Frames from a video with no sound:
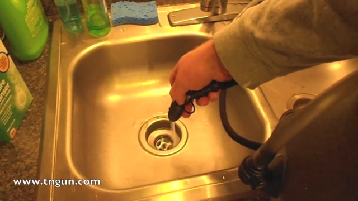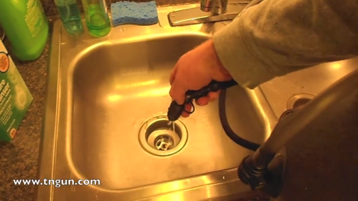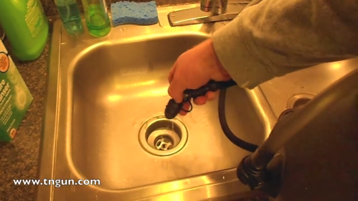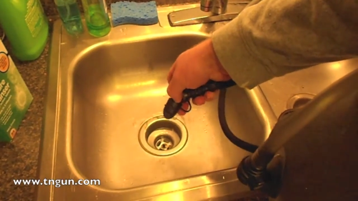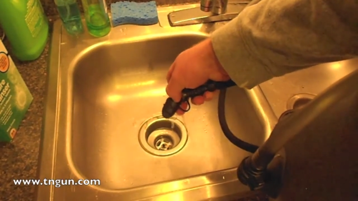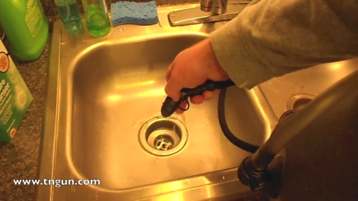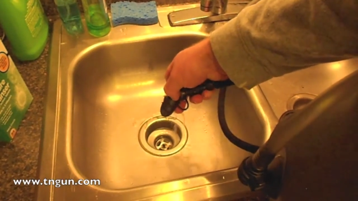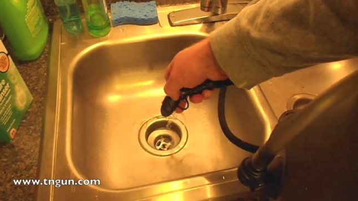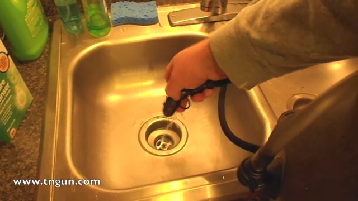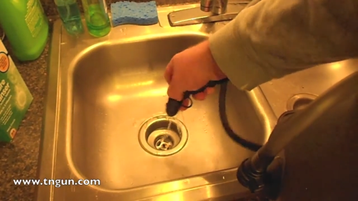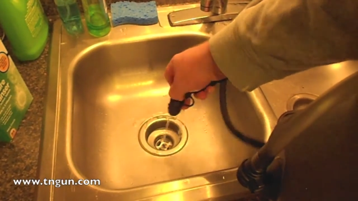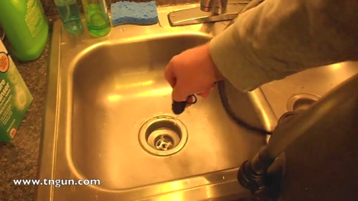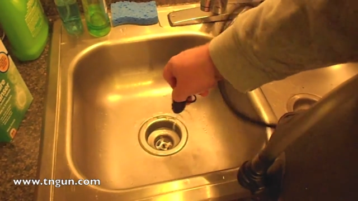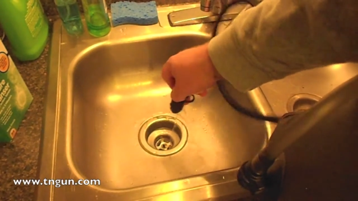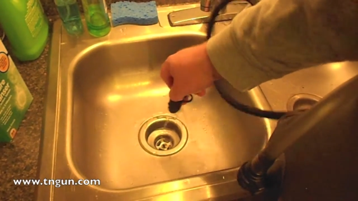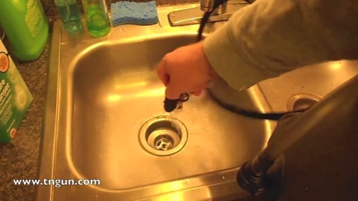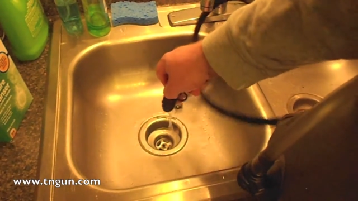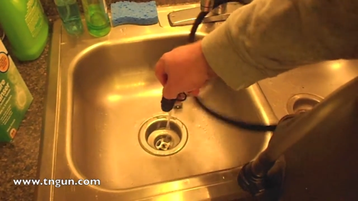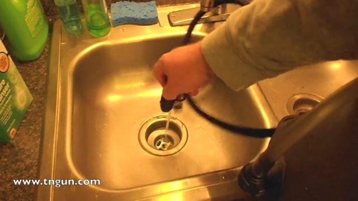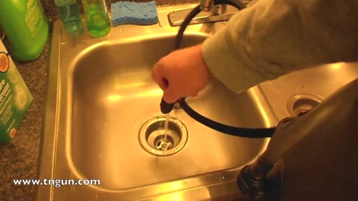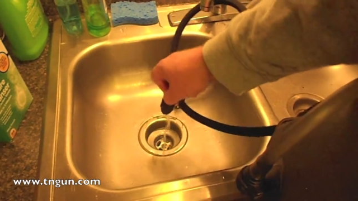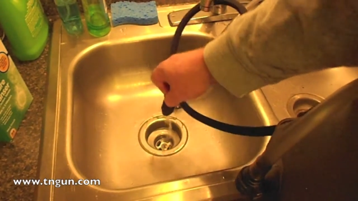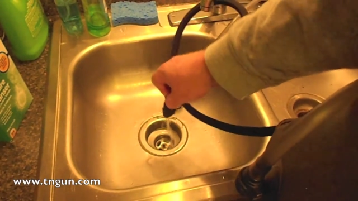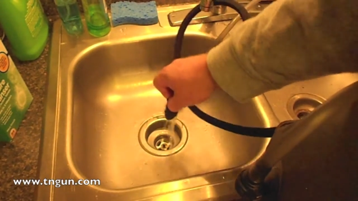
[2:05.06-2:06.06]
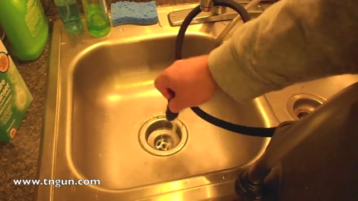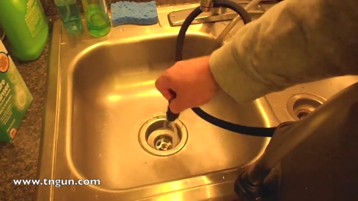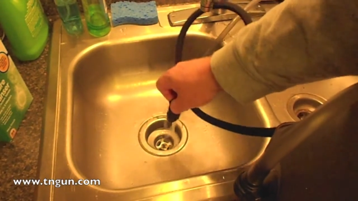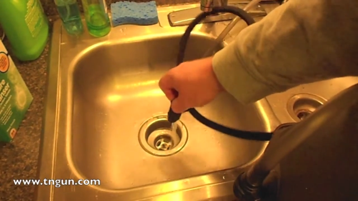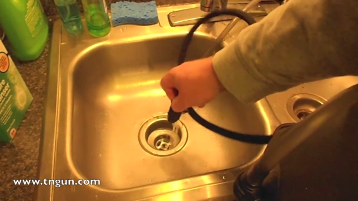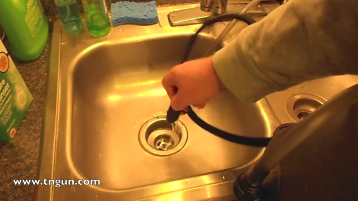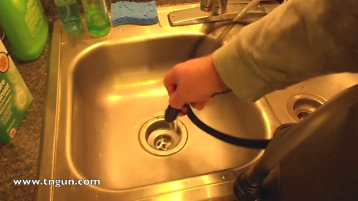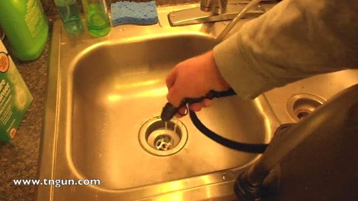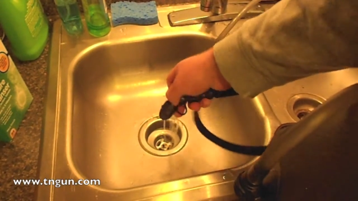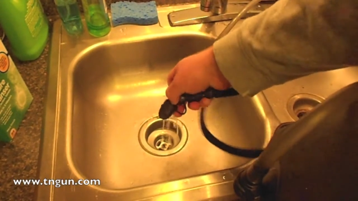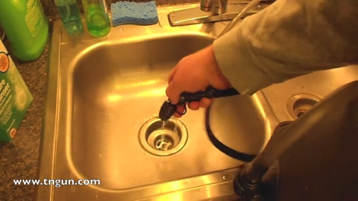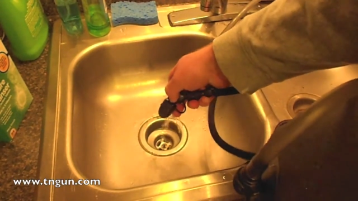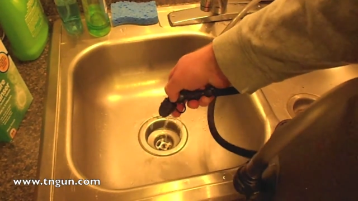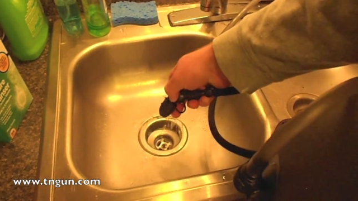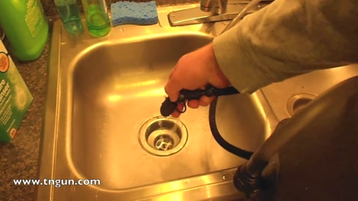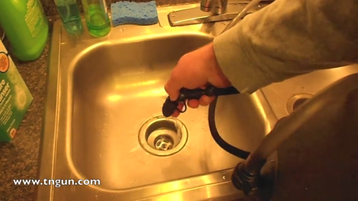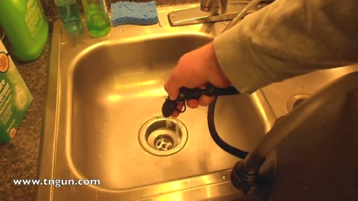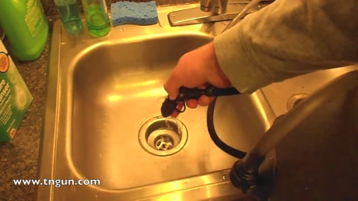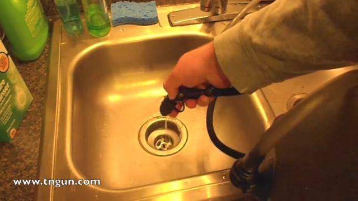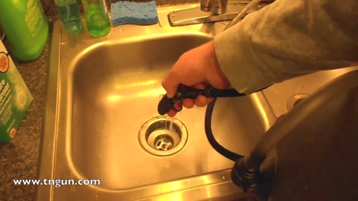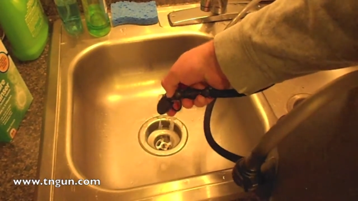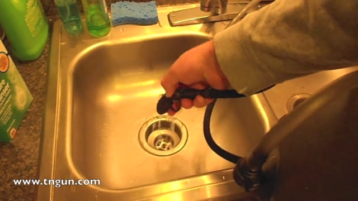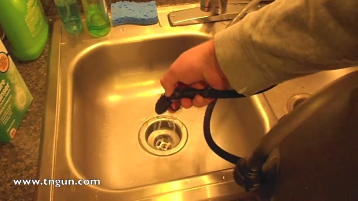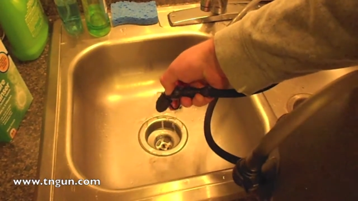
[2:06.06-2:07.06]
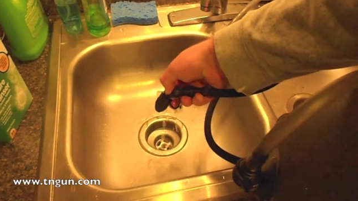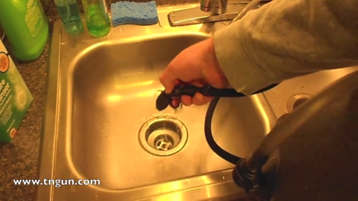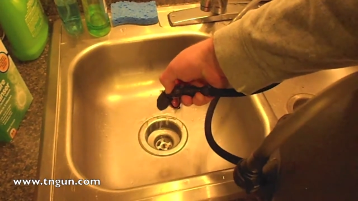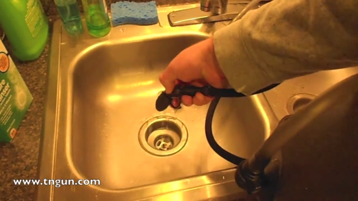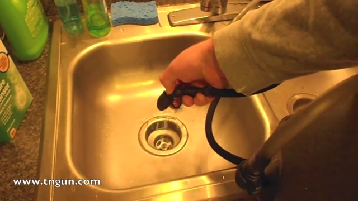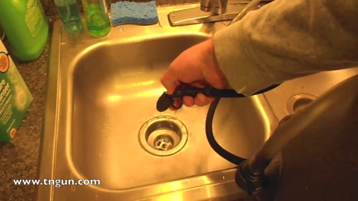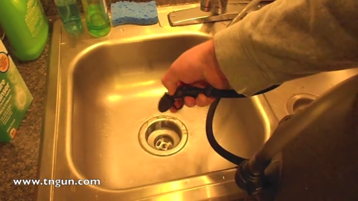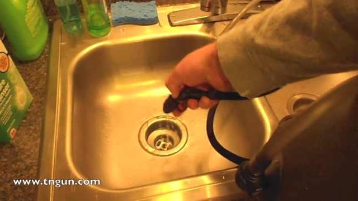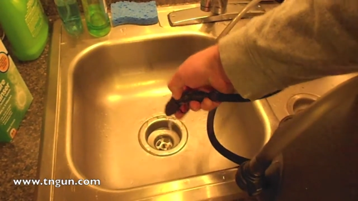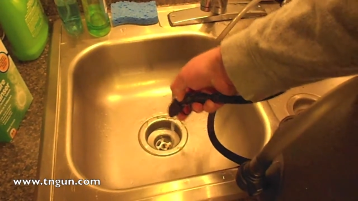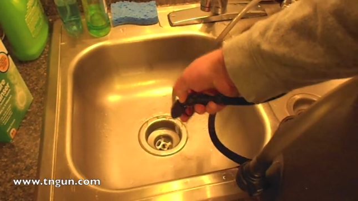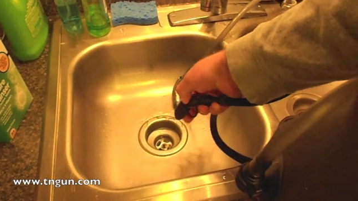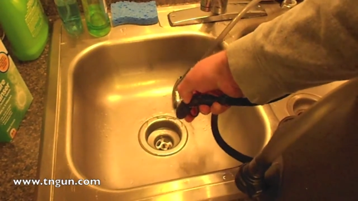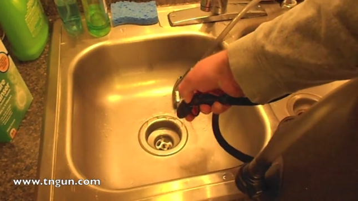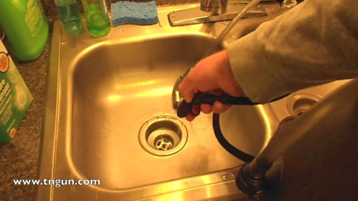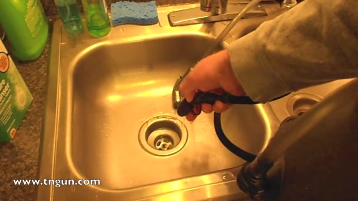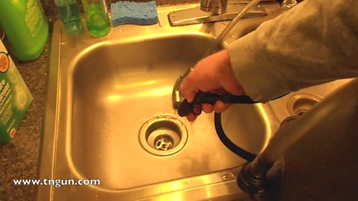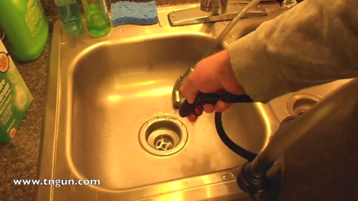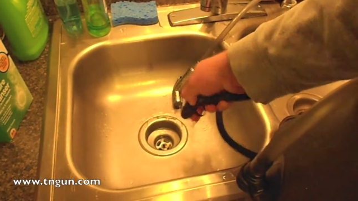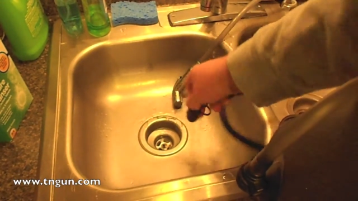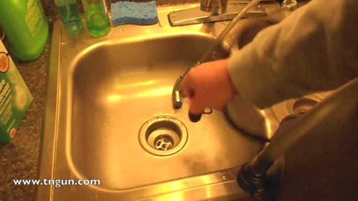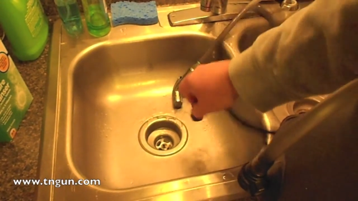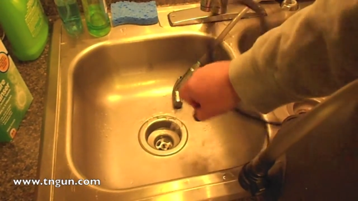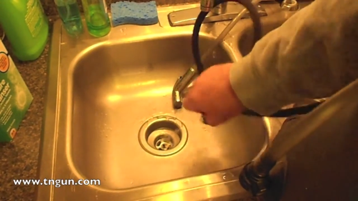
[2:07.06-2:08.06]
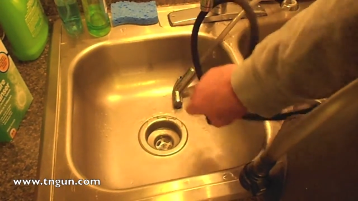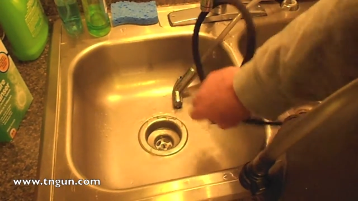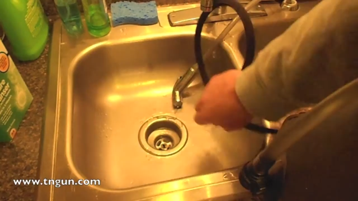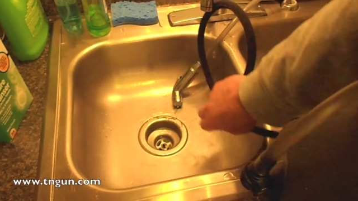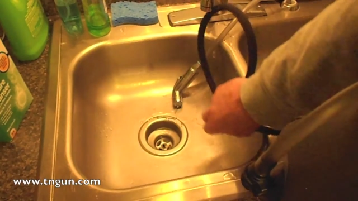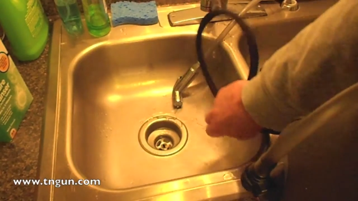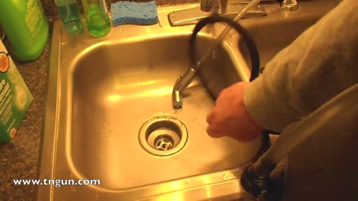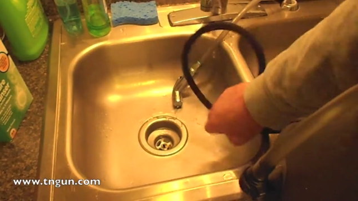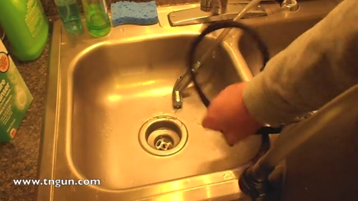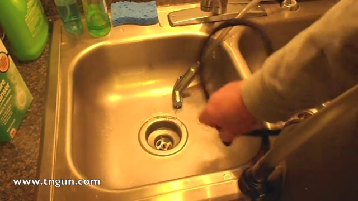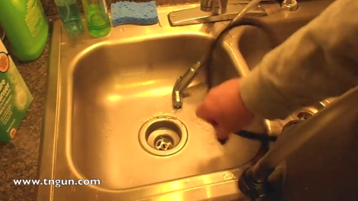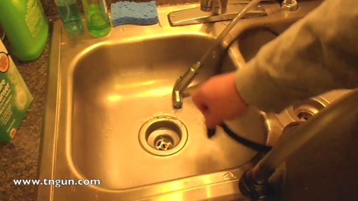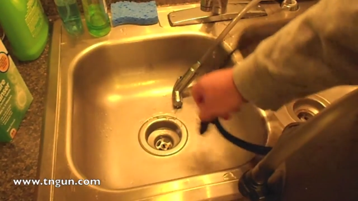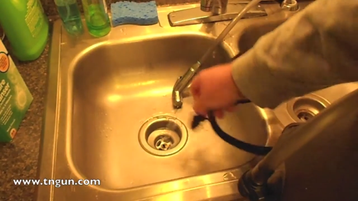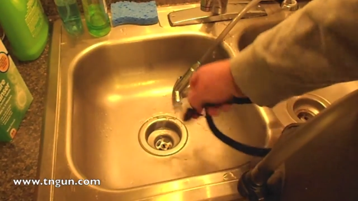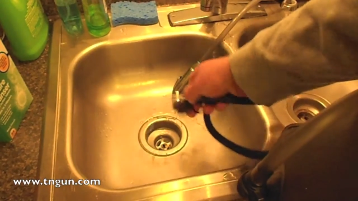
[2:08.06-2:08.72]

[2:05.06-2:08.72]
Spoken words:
[unreadable: no face in view]